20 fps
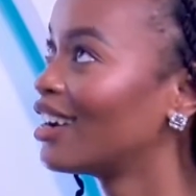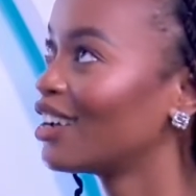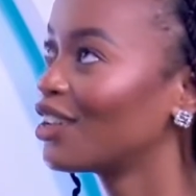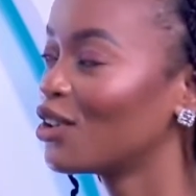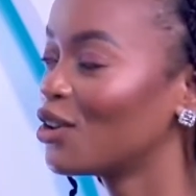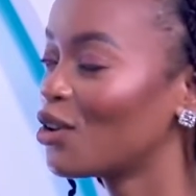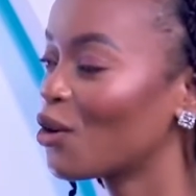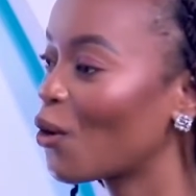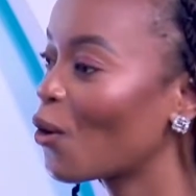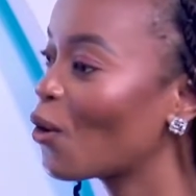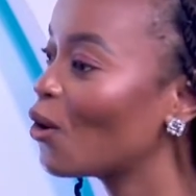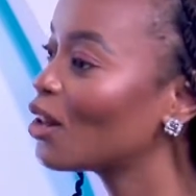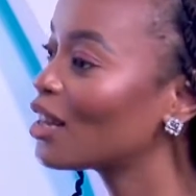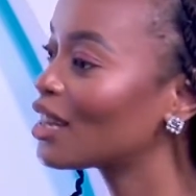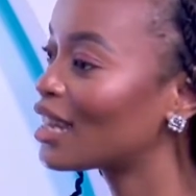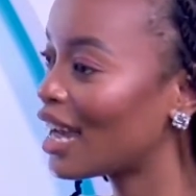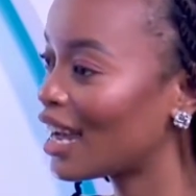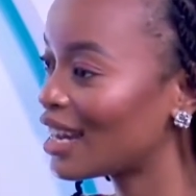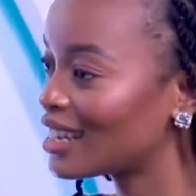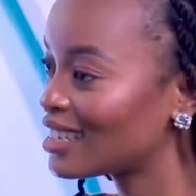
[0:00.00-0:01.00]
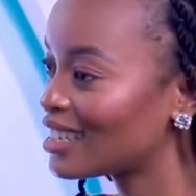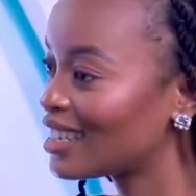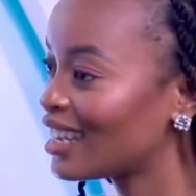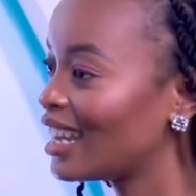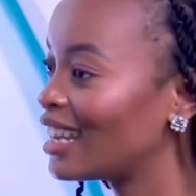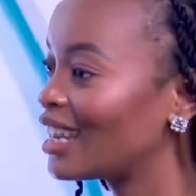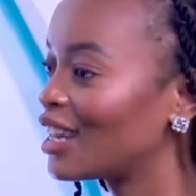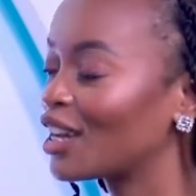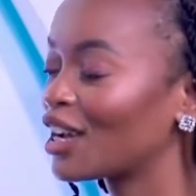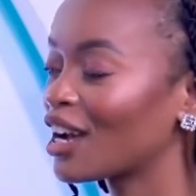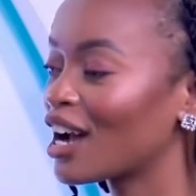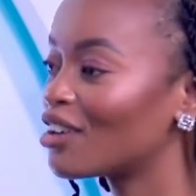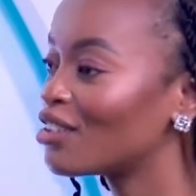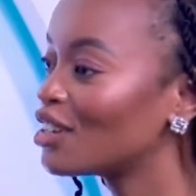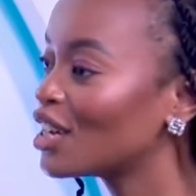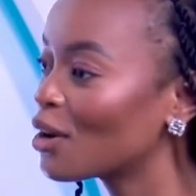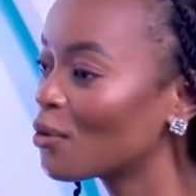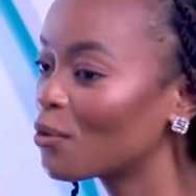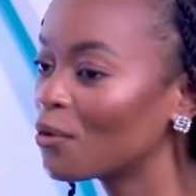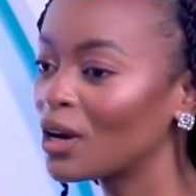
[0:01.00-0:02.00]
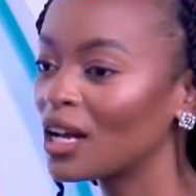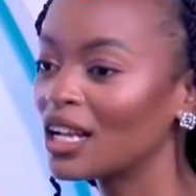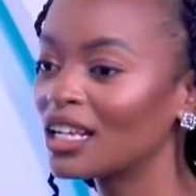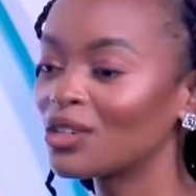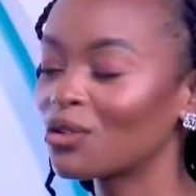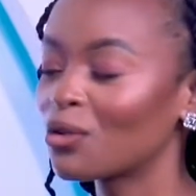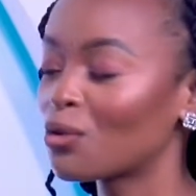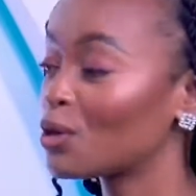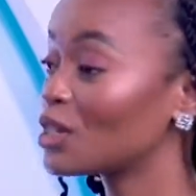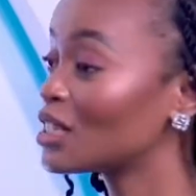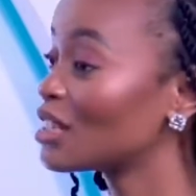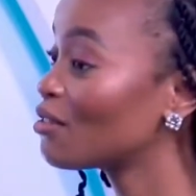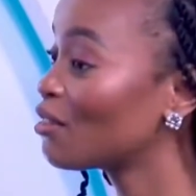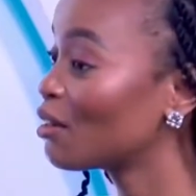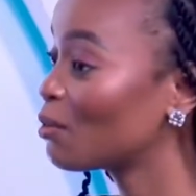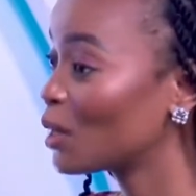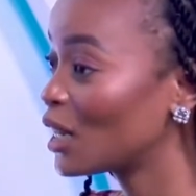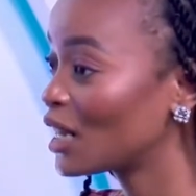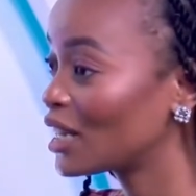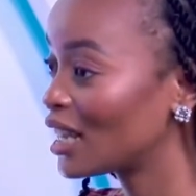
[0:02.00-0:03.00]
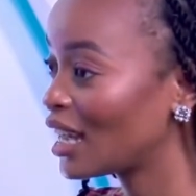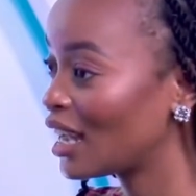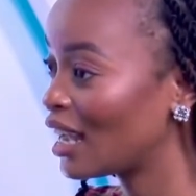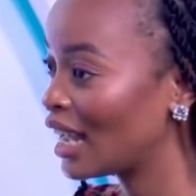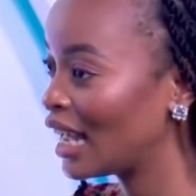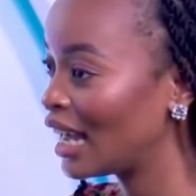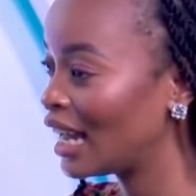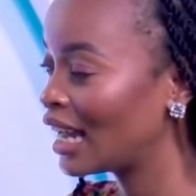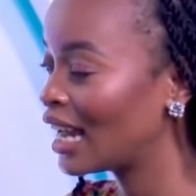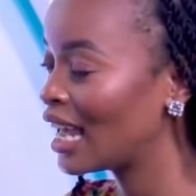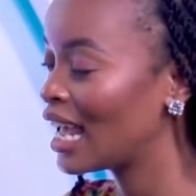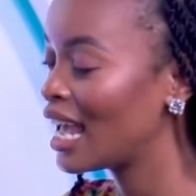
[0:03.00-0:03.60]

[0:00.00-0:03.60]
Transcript: you know, all that in the career world or whatever world they are in,